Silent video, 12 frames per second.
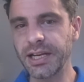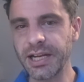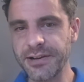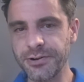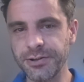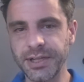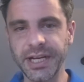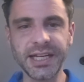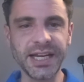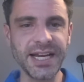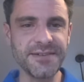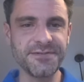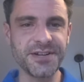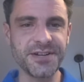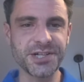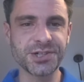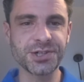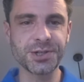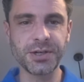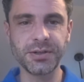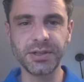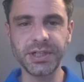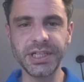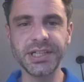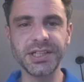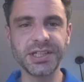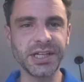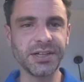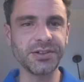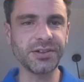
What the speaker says: I don't like a ½ inch indent.